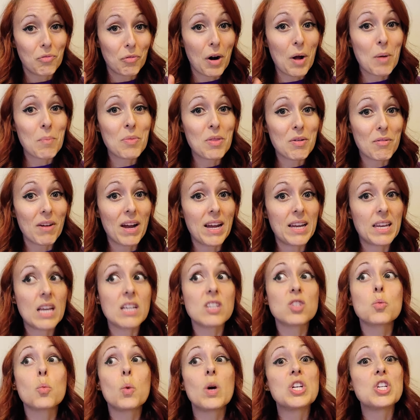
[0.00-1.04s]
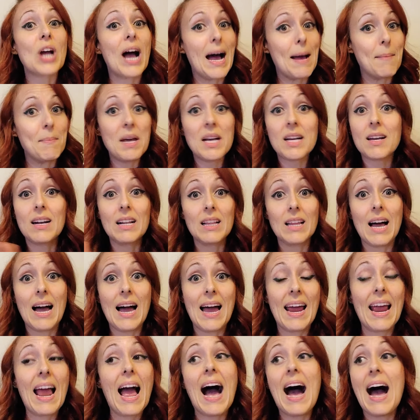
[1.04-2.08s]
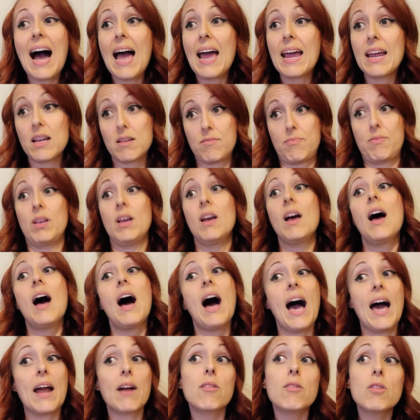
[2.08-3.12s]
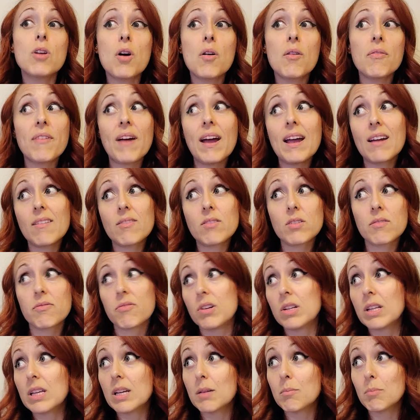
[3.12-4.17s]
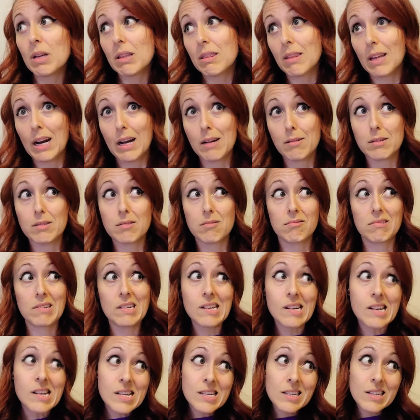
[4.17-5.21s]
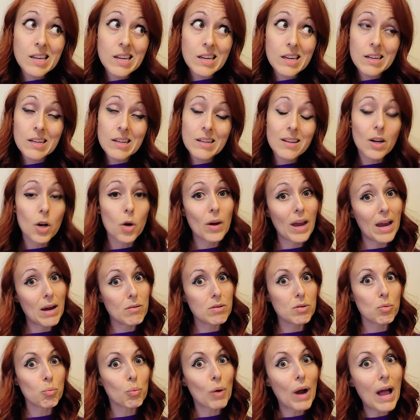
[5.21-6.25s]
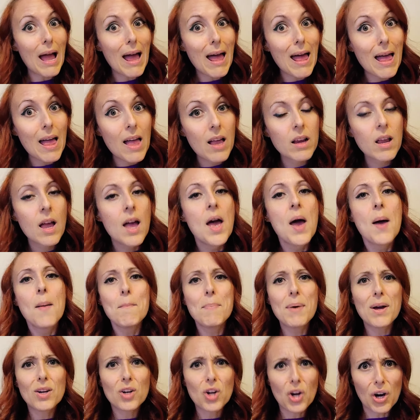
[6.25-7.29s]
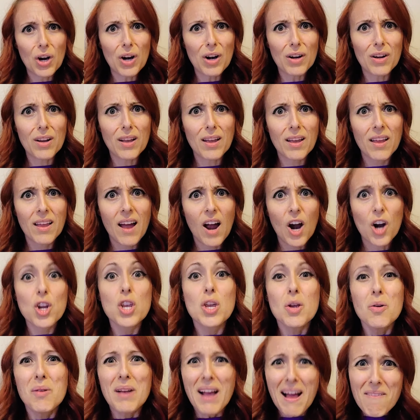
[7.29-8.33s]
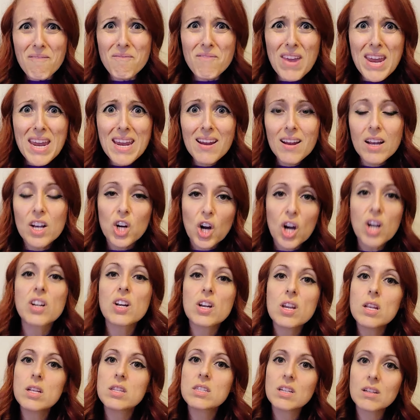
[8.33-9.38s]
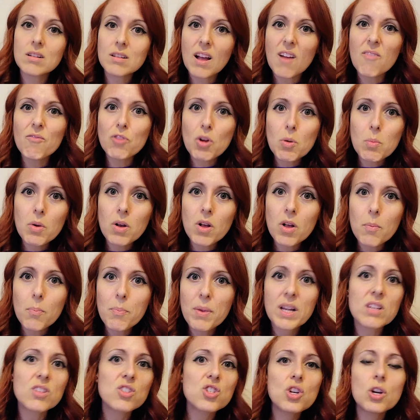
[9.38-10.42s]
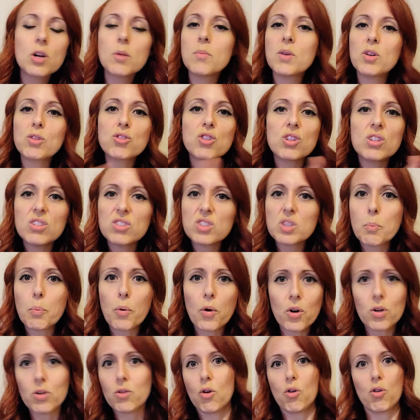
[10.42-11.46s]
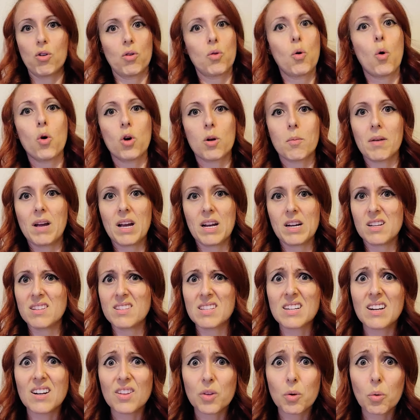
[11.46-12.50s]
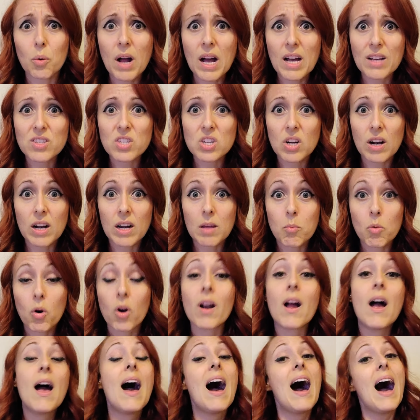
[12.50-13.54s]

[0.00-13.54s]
from the Vikings, which I'm not gonna lie, I don't know if I have to fully admit that I was wrong here. Okay, I was wrong, but Kirk, are you comfy? Kirk, are you still comfortable? Because your emotional support quarterback isn't on the roster anymore.